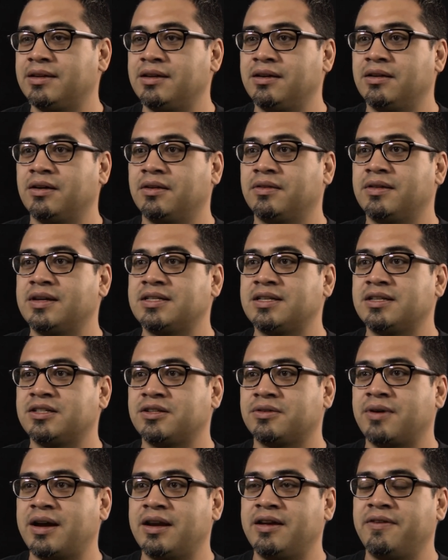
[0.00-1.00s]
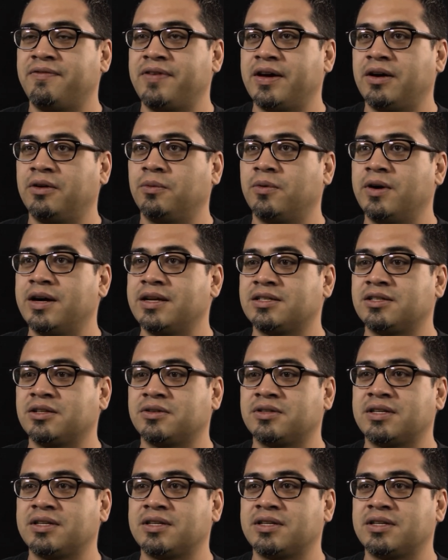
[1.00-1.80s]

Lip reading: You know, this has already failed once, so